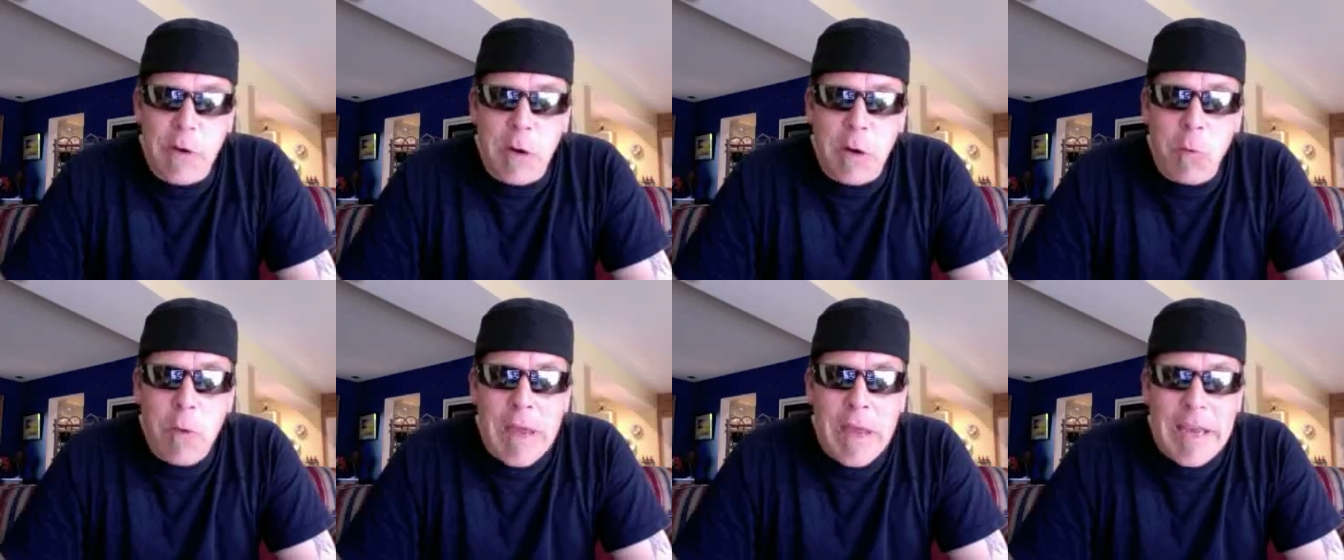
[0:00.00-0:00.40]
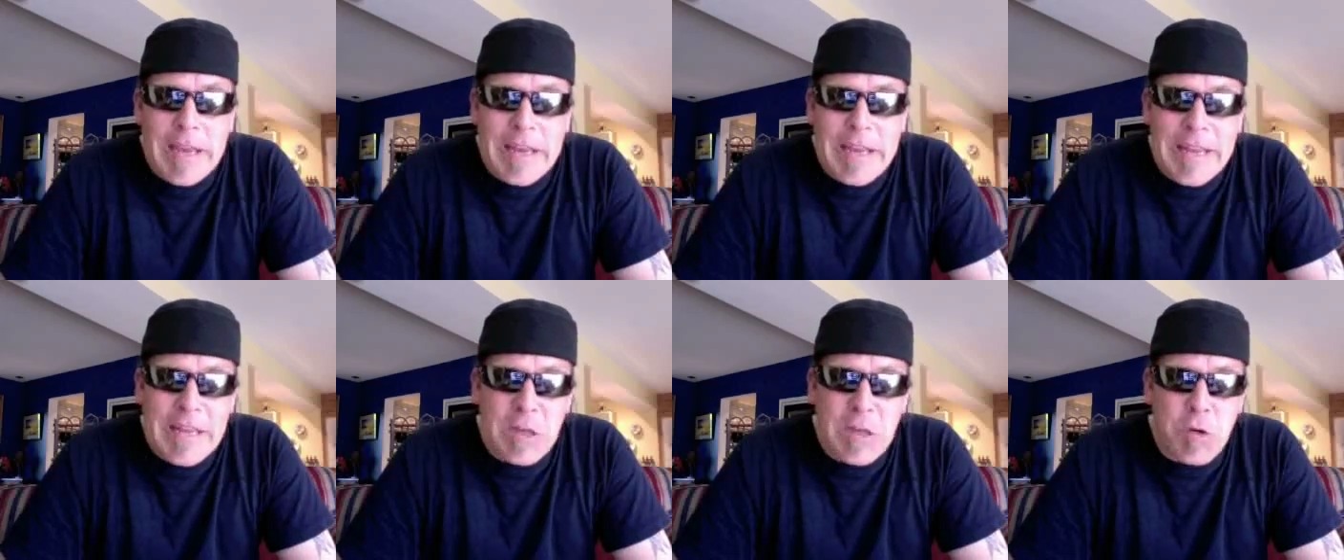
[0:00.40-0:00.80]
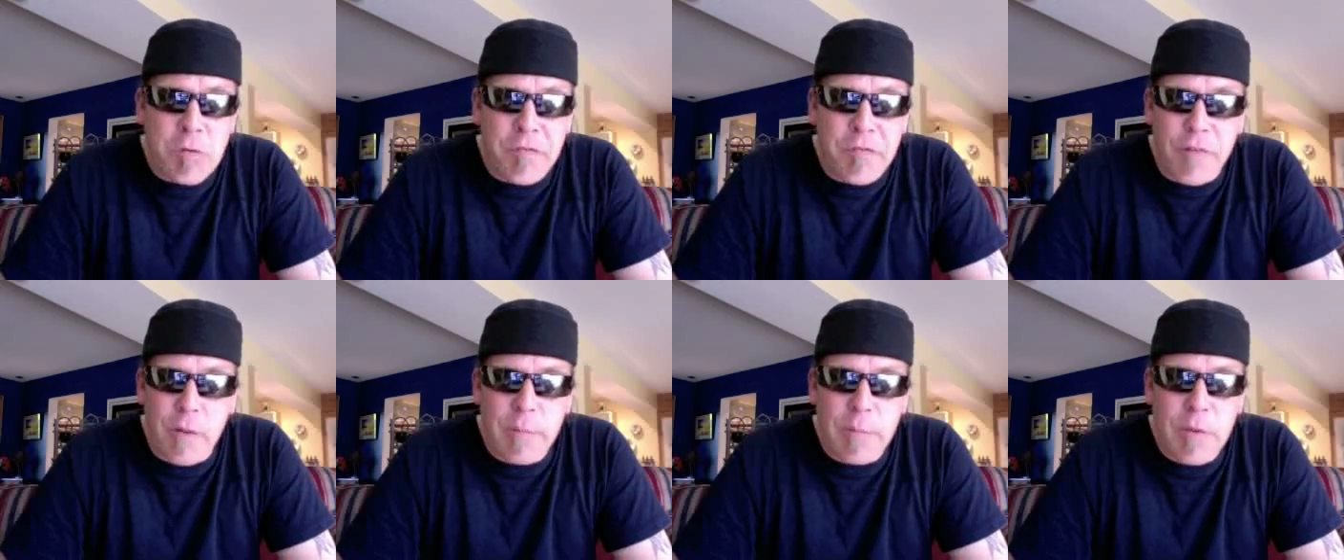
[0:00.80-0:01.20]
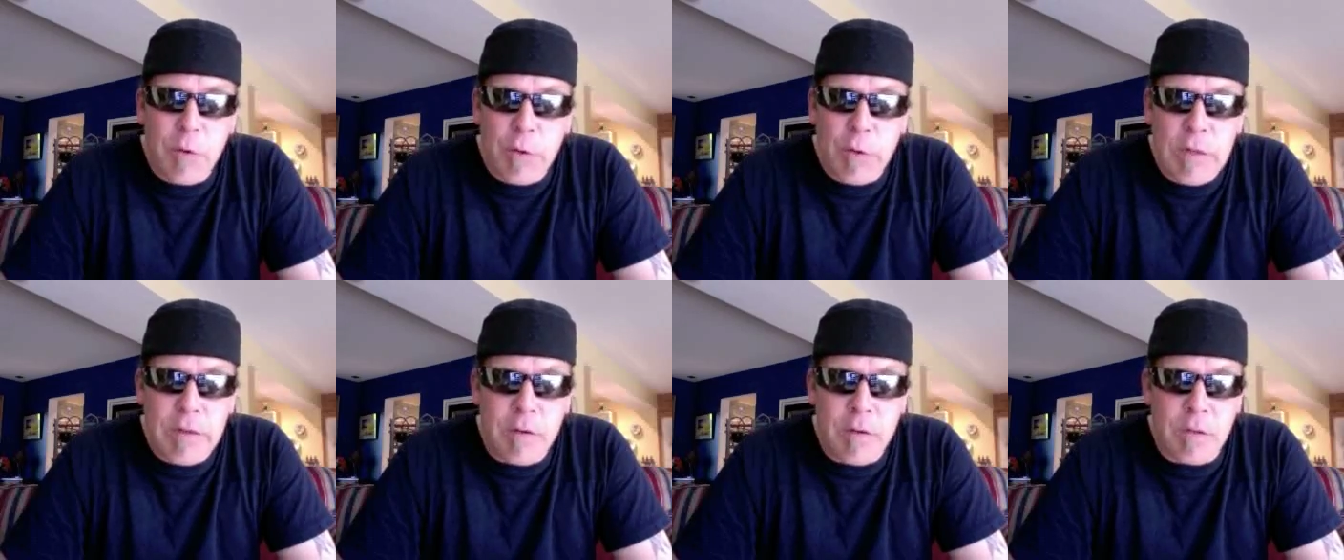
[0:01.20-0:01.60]
awakening you from
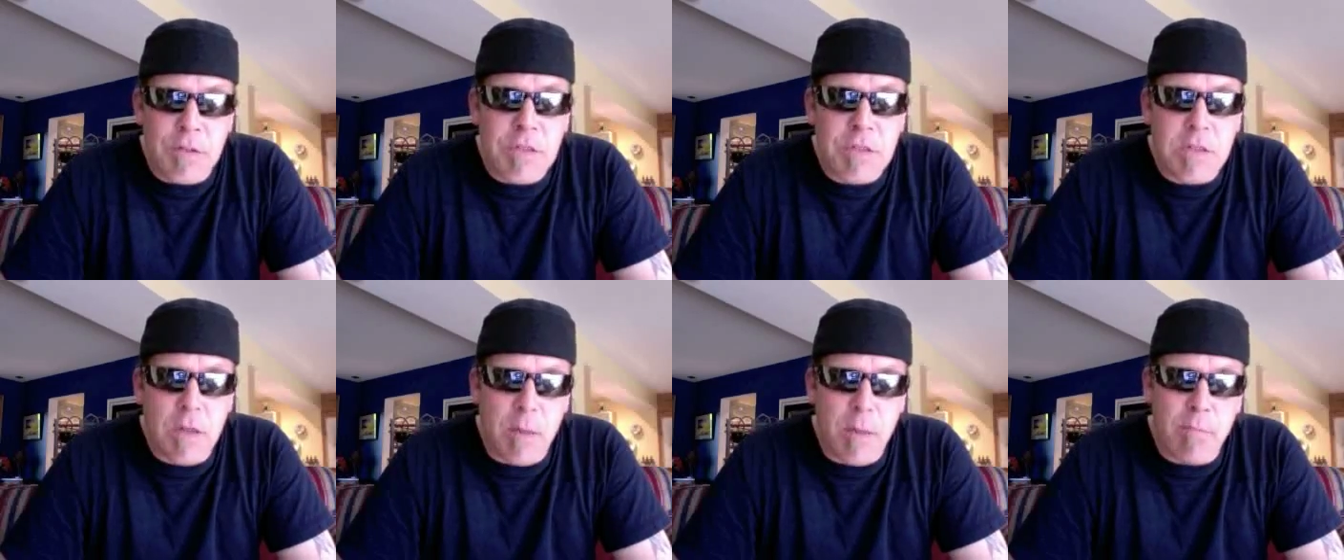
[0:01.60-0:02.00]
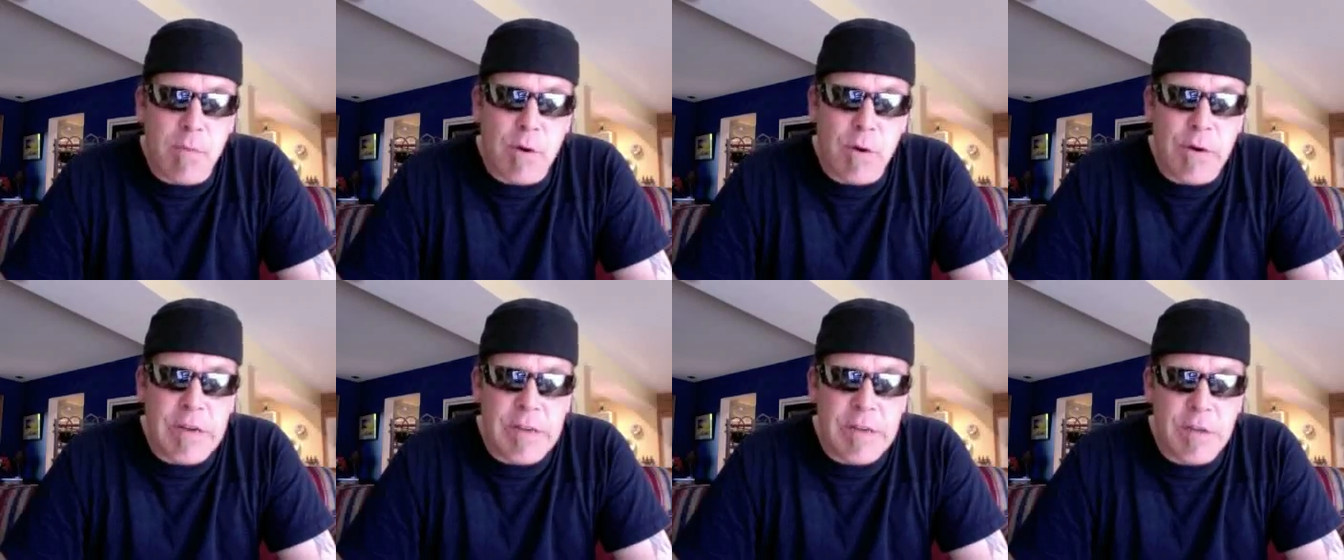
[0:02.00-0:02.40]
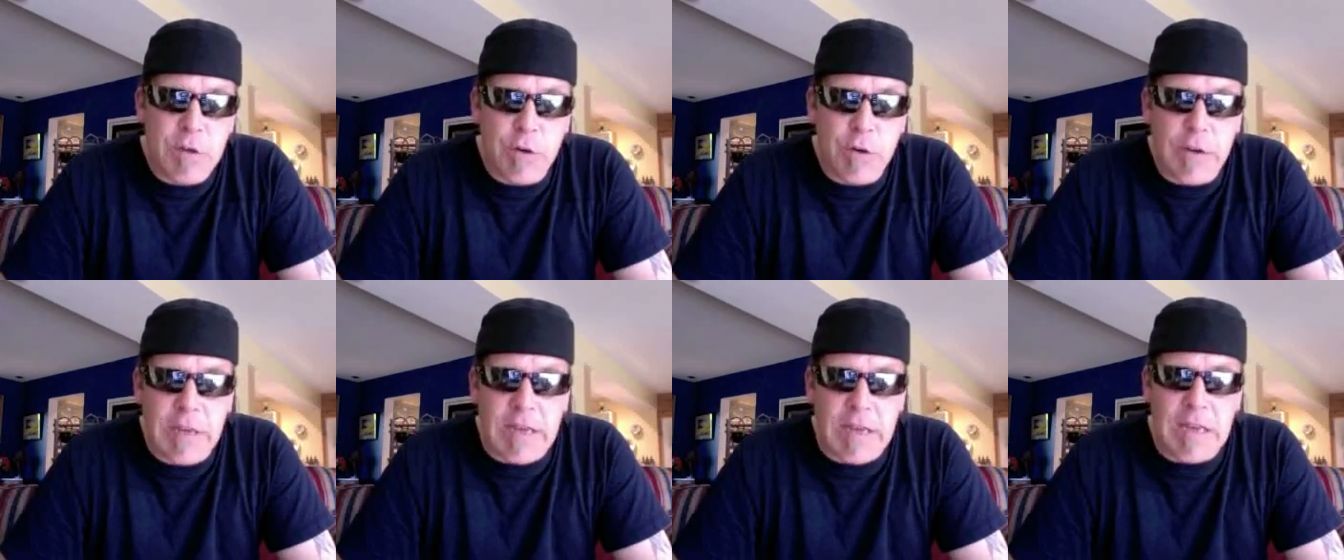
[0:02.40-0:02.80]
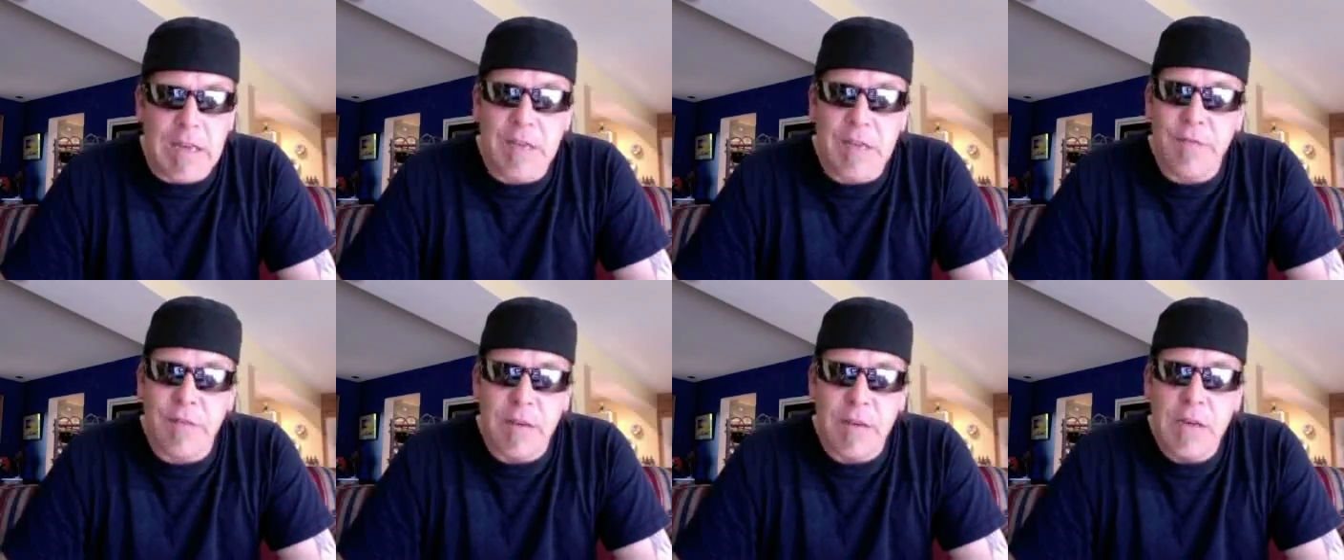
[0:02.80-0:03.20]
your little slumber in your
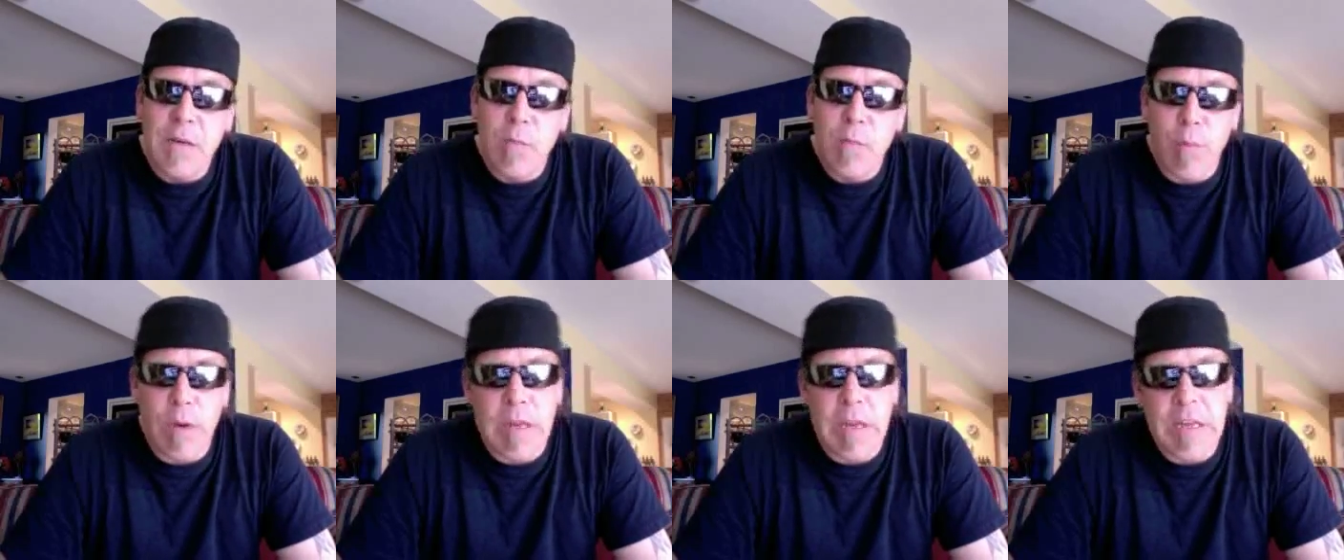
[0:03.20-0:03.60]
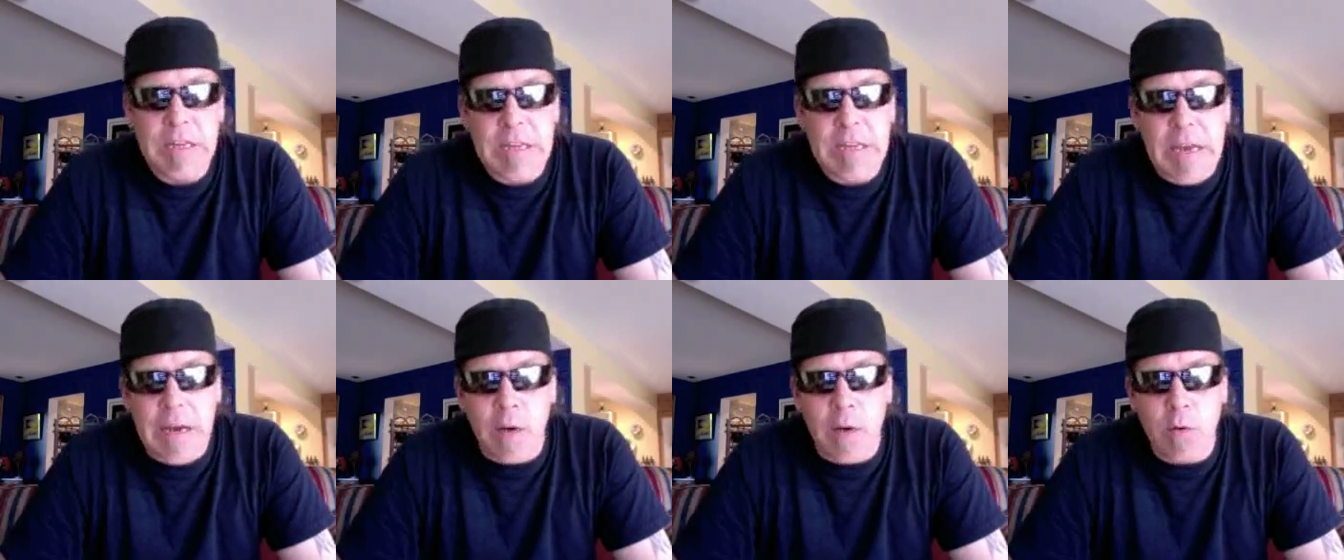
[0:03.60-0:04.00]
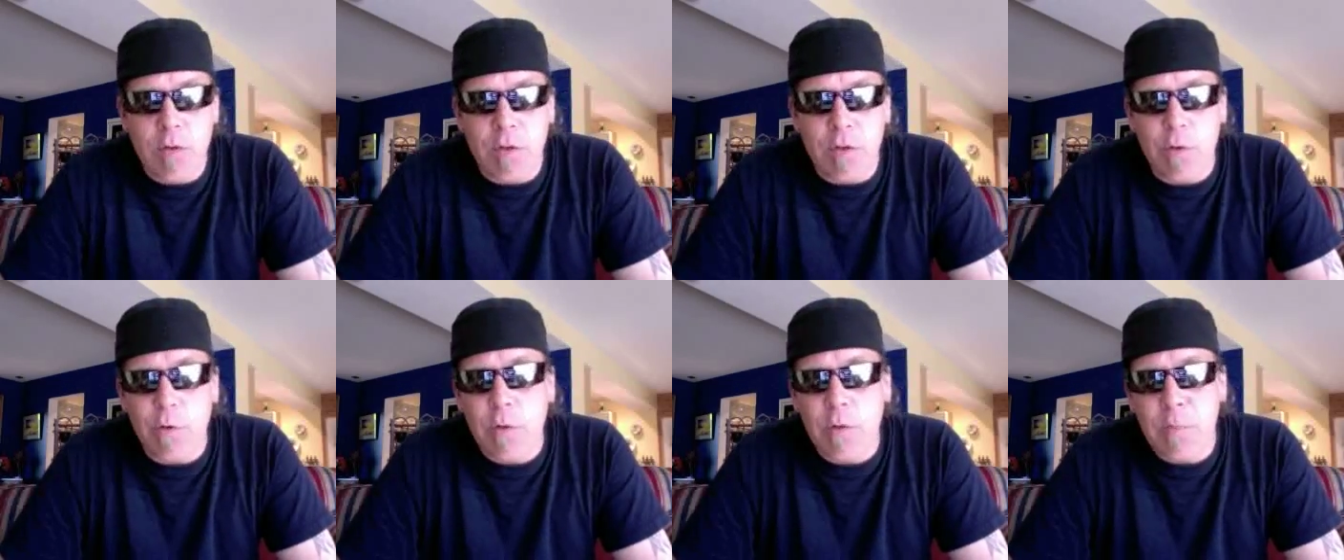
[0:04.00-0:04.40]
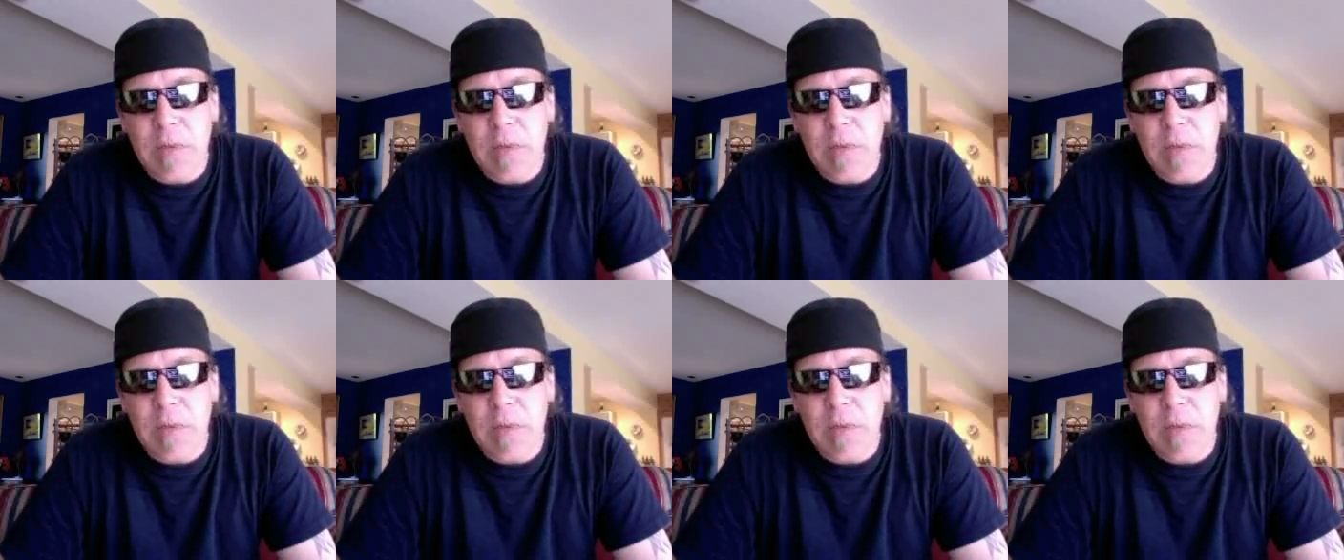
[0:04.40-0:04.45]
cave, bringing you out to a